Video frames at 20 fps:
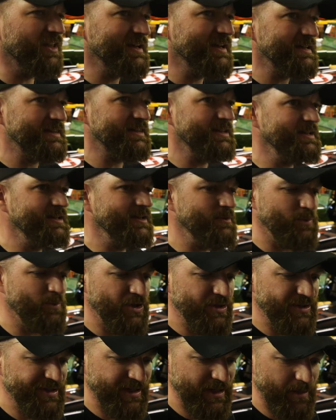they get the
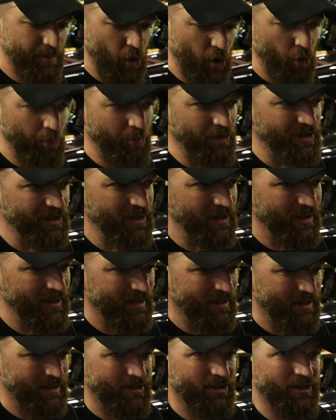museum opened,
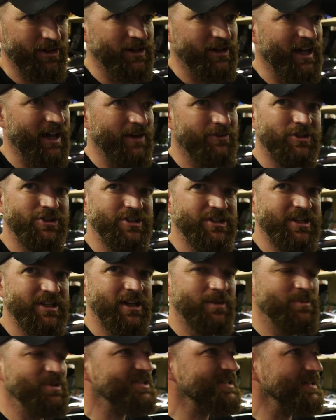you're gonna have to just
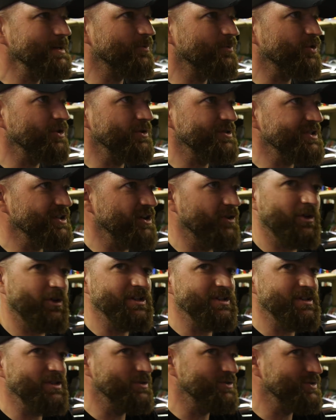come and see them for yourself,
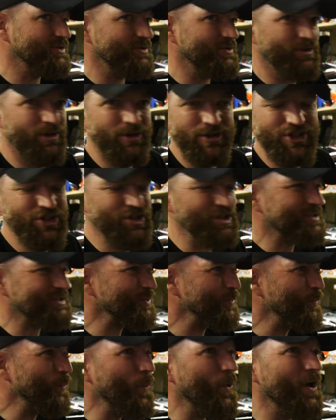because there's, there's
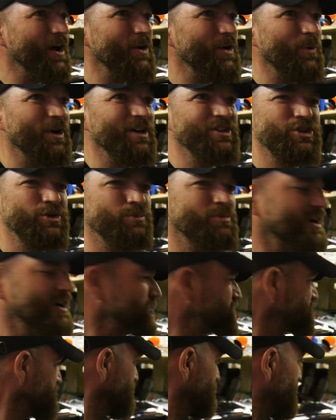just way, way too
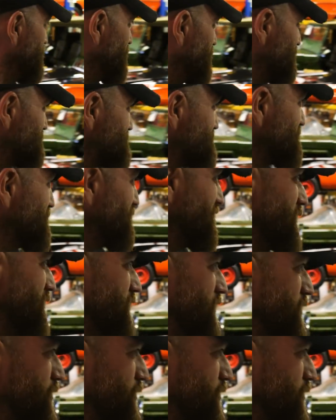much. Also, if